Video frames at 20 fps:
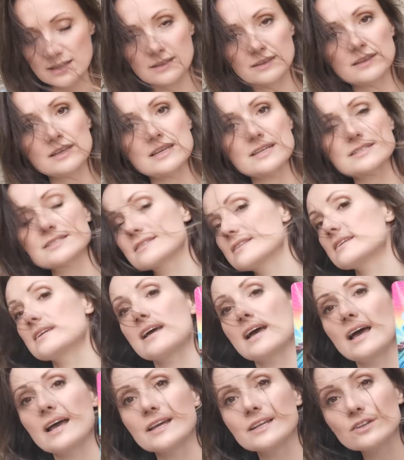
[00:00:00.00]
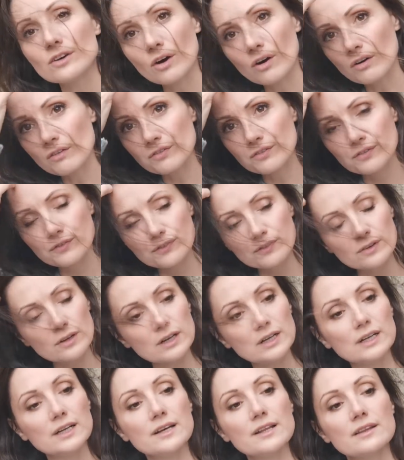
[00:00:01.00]
thing is the Eight of
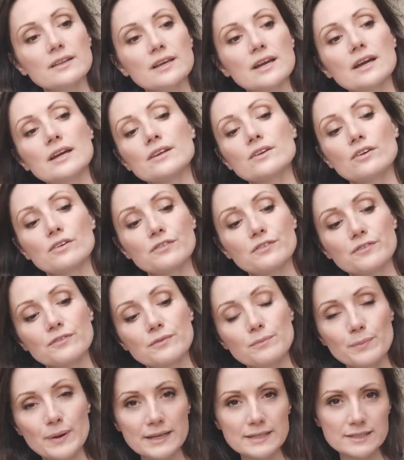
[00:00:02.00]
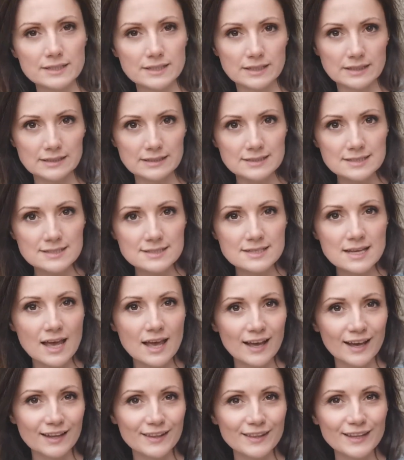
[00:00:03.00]
Pentacles,
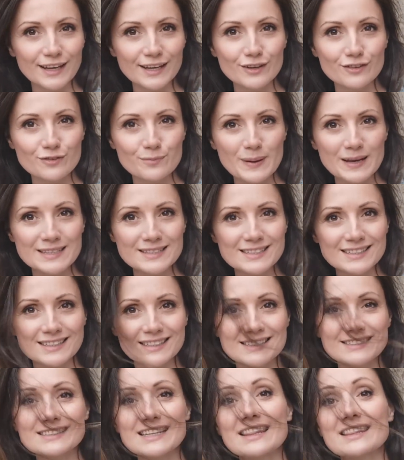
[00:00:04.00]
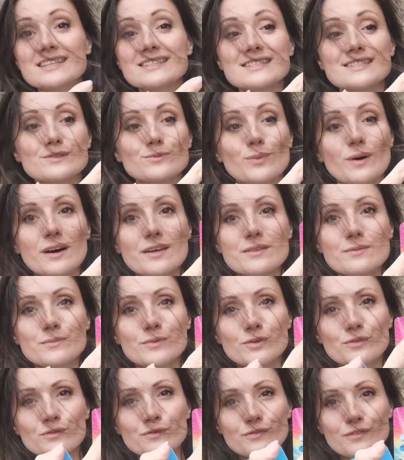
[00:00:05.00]
and the Eight of Pentacles, and this is why the
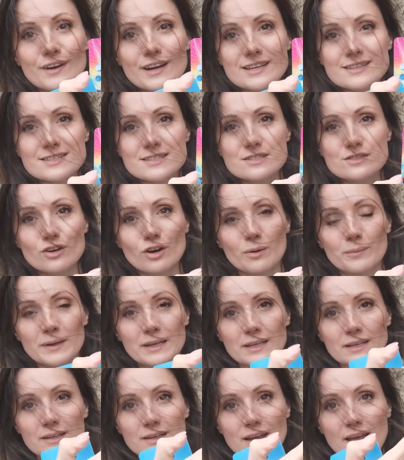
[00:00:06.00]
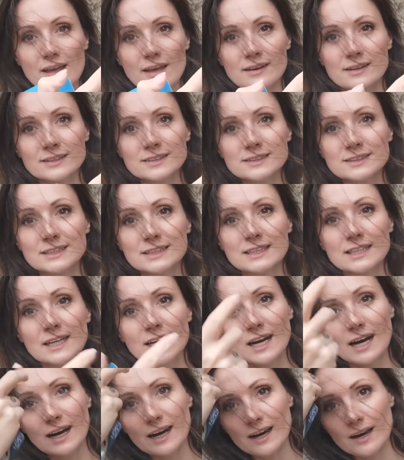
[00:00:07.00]
moon phase is coming in here,
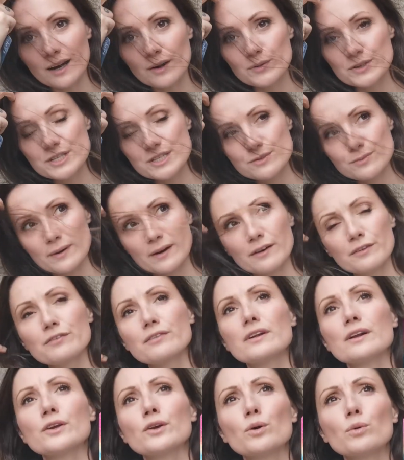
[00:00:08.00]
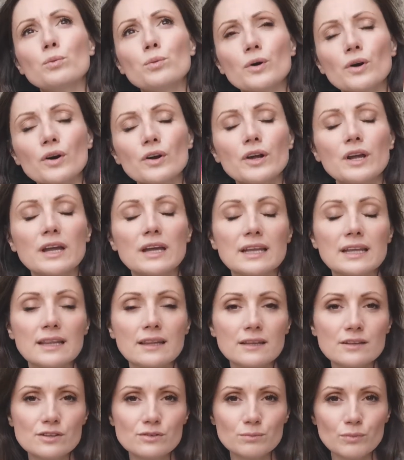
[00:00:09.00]
which is why I feel you're working
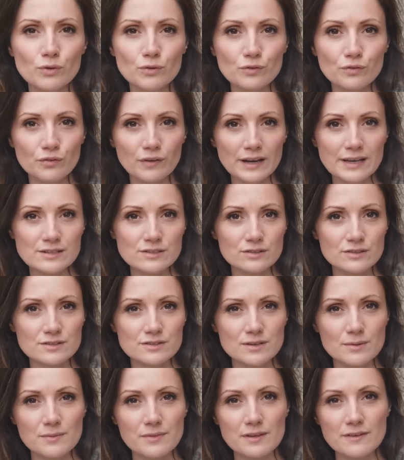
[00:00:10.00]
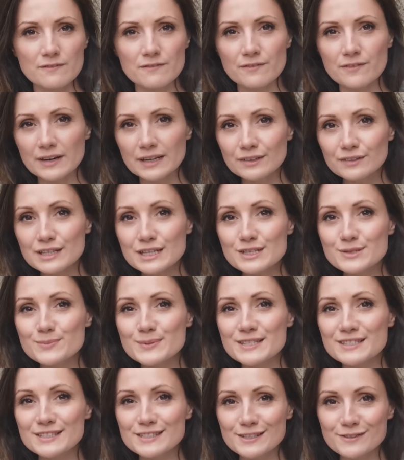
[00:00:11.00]
in this moon phase on something very
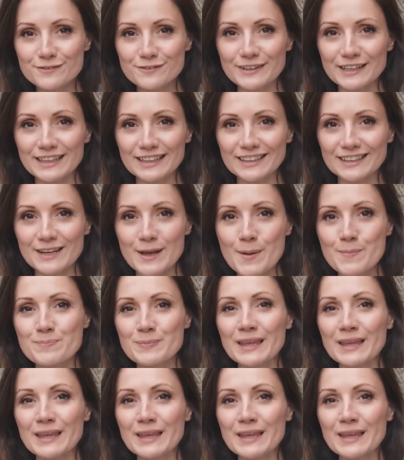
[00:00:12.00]
specific.